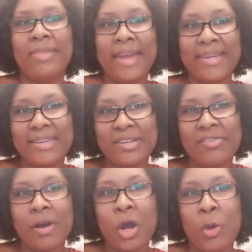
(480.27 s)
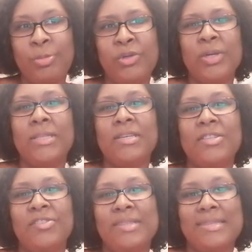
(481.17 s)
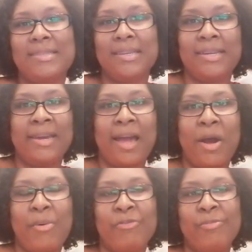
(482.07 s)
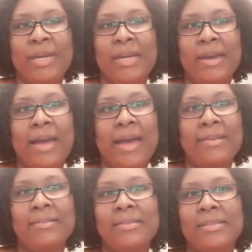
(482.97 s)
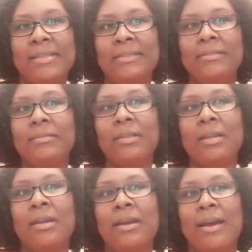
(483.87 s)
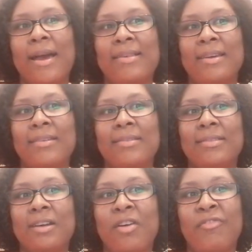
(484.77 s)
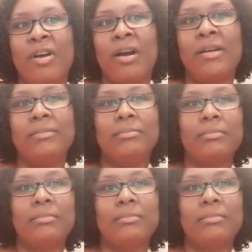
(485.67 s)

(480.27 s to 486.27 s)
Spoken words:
thank you. I hope you continue to stick it out with me. And as I discover,